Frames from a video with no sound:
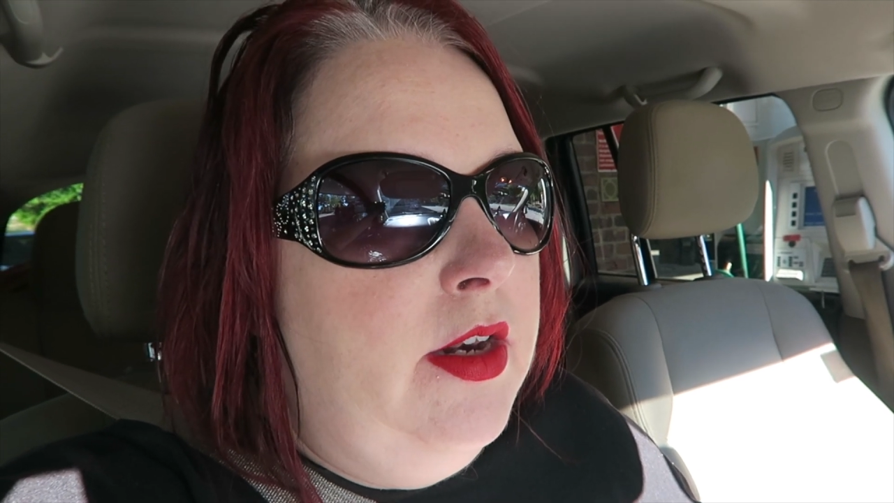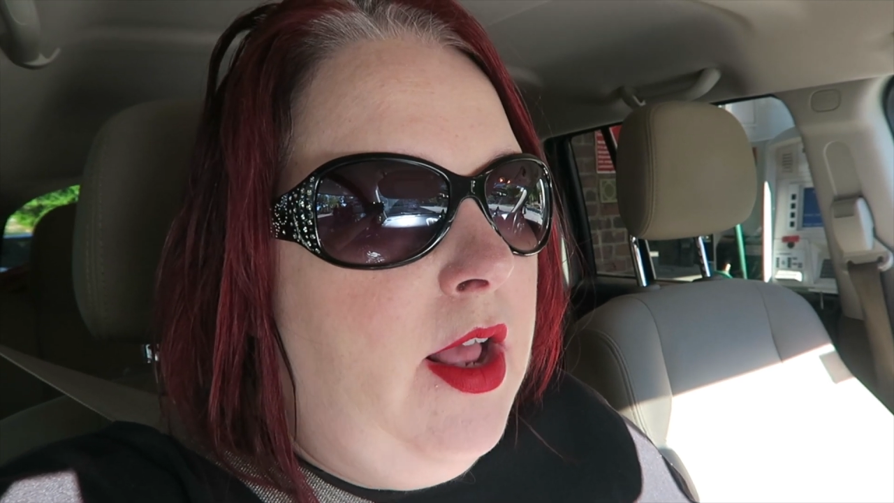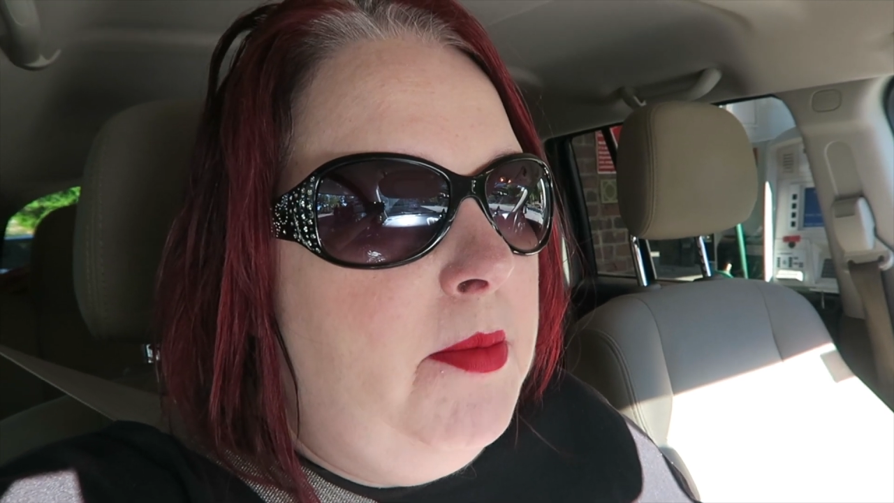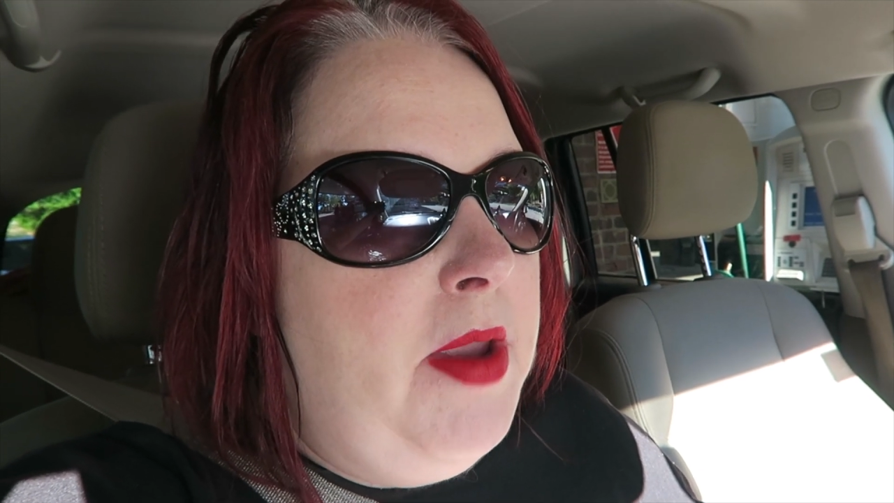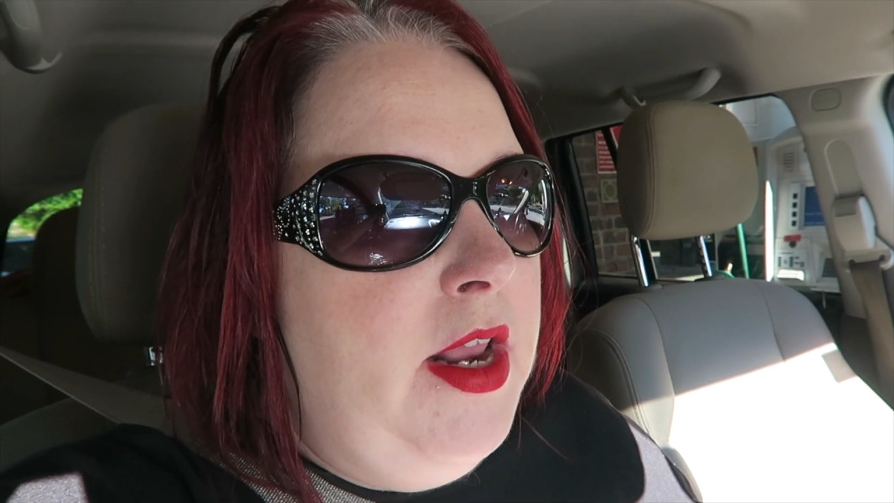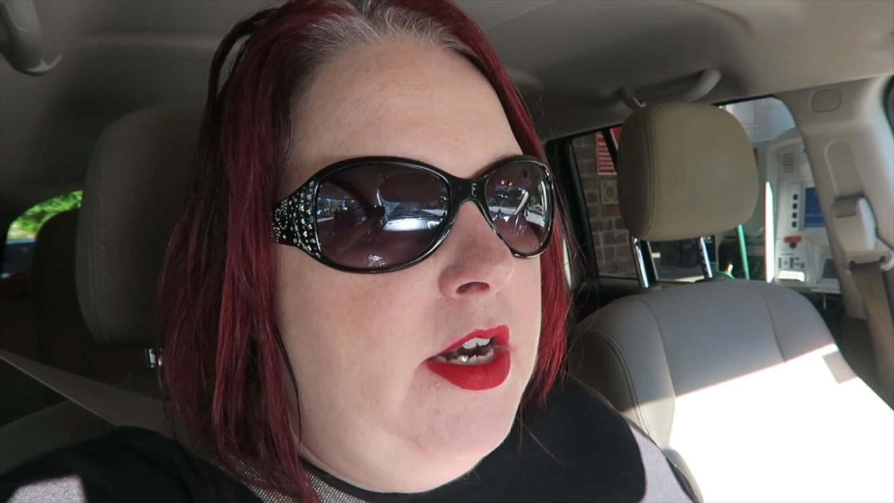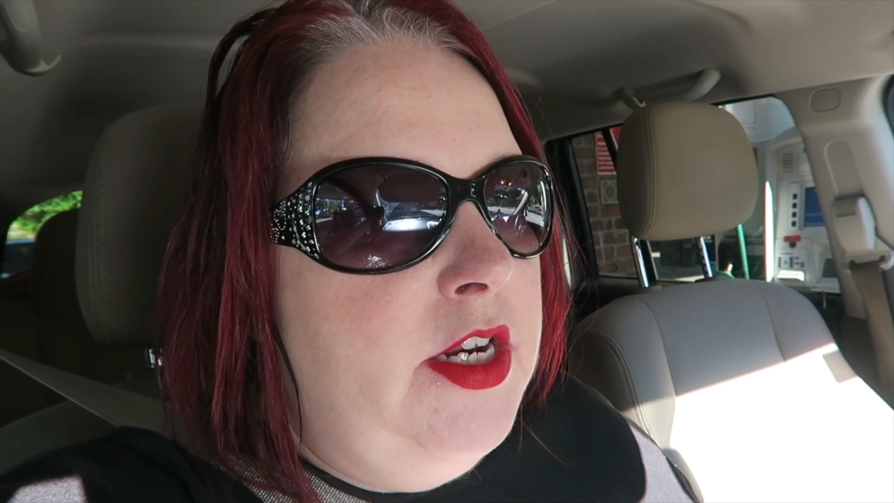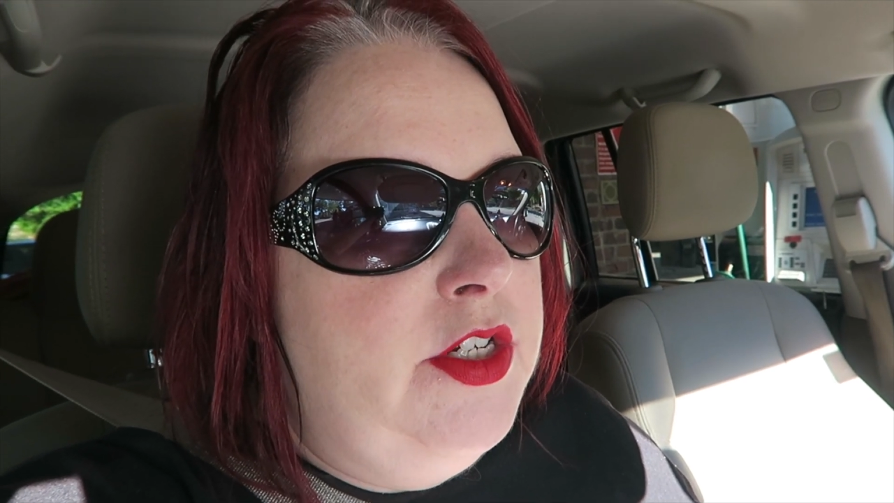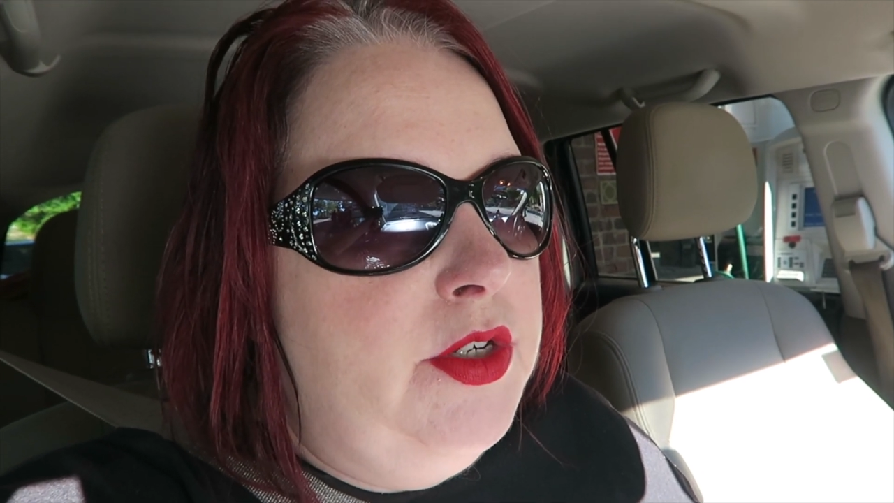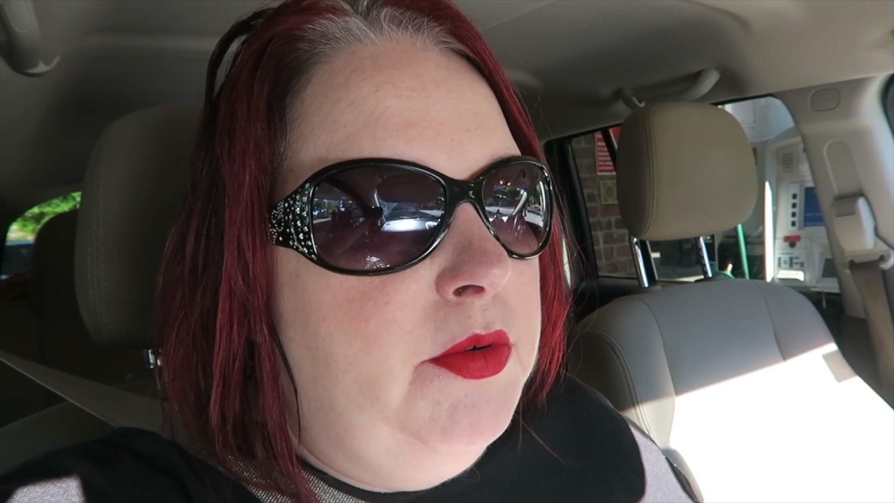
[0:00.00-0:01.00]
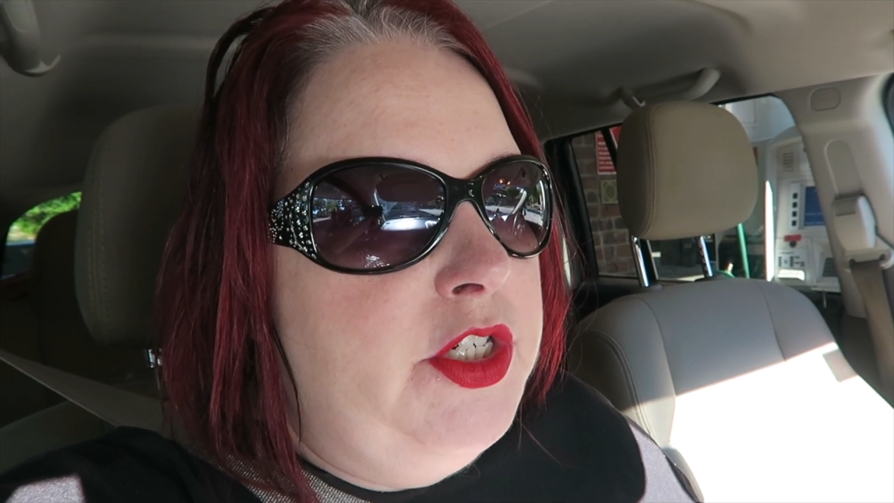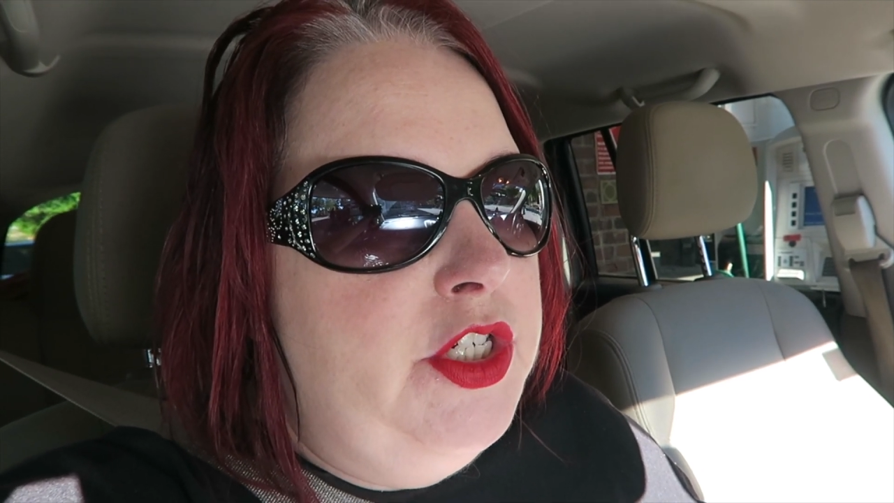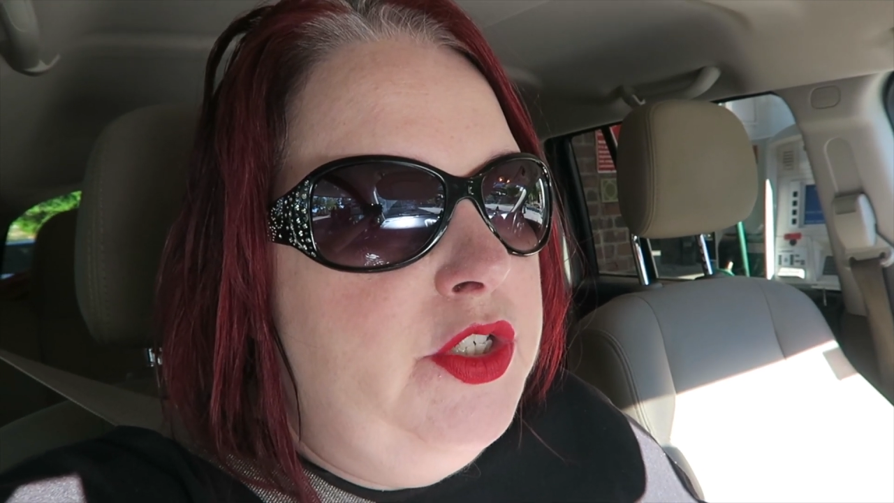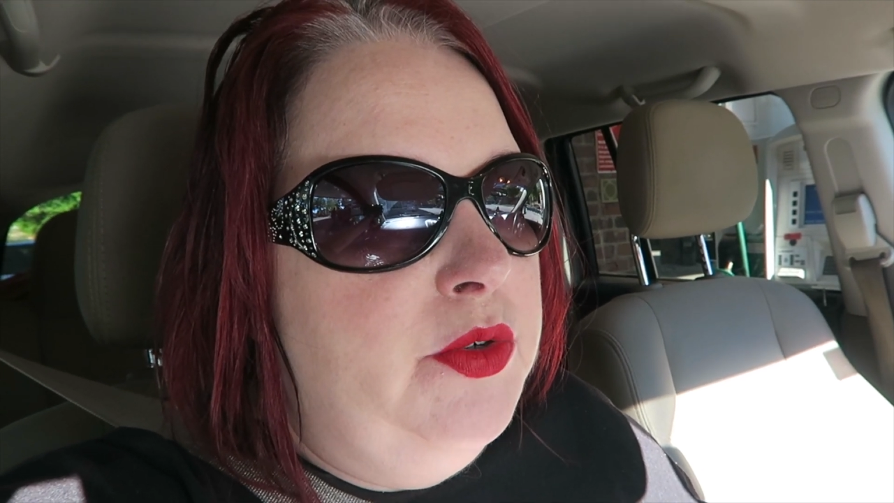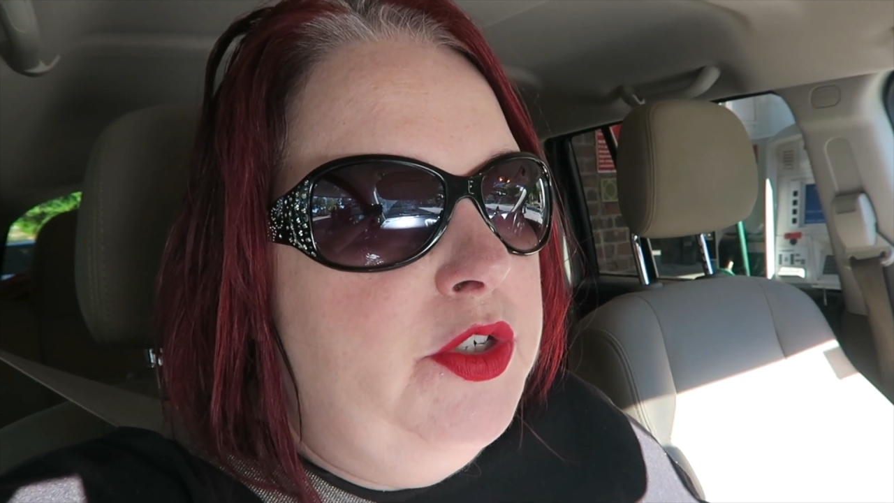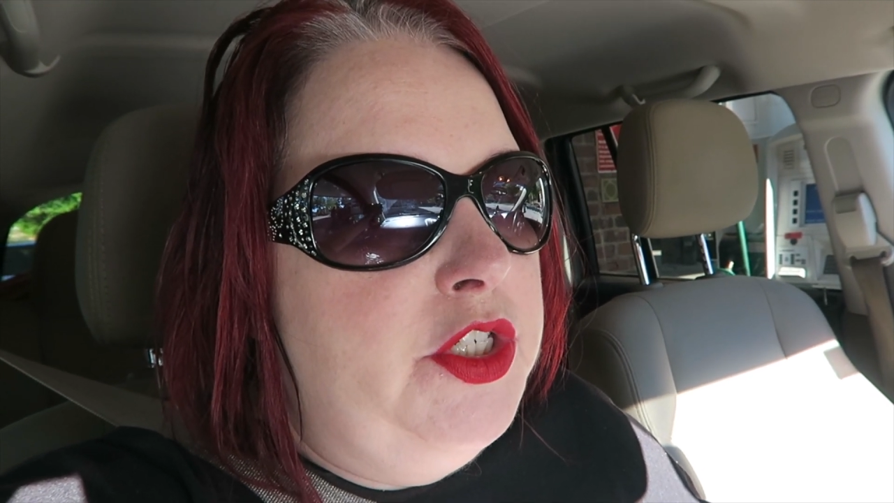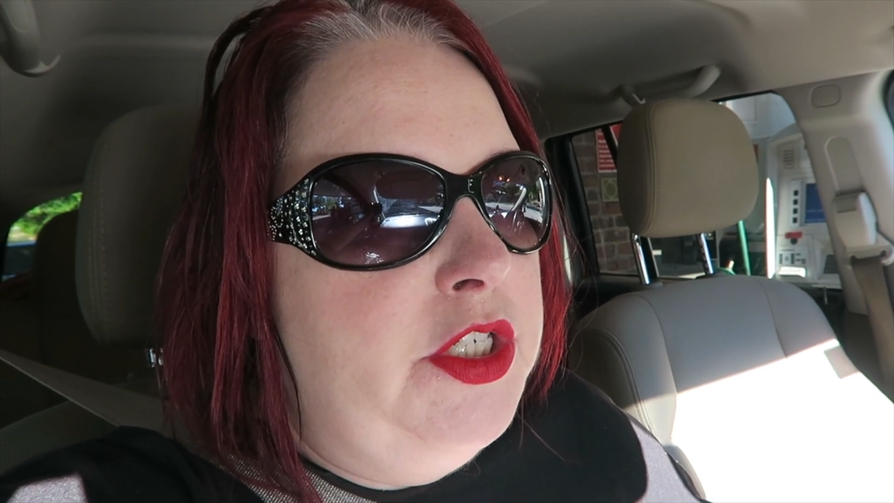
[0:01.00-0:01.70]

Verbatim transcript: not paying attention to what she's doing,